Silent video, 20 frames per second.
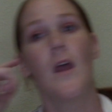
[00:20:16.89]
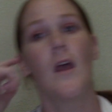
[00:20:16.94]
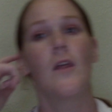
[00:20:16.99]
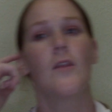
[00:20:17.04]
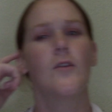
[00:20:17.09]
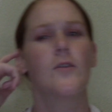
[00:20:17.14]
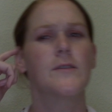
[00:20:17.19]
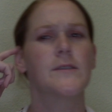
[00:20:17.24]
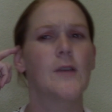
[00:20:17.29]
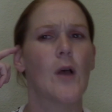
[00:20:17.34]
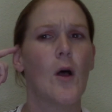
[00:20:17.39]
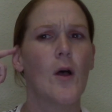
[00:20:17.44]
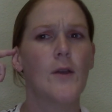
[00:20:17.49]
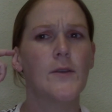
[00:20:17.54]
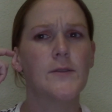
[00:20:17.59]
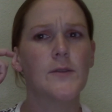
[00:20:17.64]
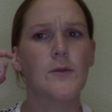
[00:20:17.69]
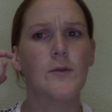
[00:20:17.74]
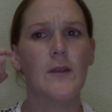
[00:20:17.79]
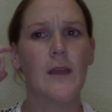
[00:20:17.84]
There is
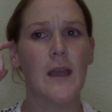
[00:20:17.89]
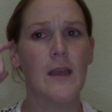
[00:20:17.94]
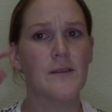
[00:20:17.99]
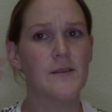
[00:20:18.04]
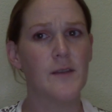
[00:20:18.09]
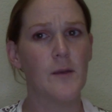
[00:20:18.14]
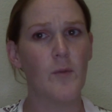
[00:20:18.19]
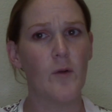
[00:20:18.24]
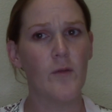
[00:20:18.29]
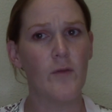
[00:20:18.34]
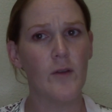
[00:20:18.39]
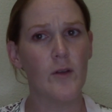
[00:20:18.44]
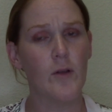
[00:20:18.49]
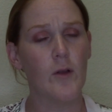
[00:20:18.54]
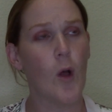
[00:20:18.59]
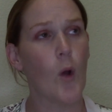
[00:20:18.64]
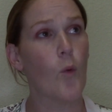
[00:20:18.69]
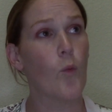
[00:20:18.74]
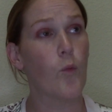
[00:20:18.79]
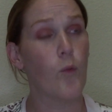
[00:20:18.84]
also the Kate
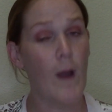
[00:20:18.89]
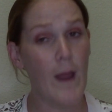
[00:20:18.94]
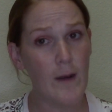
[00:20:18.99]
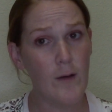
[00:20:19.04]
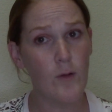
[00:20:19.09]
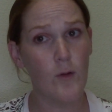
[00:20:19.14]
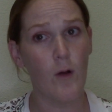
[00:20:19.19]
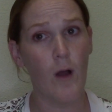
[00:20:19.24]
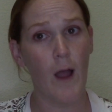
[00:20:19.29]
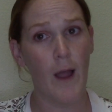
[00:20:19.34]
Somerville retinol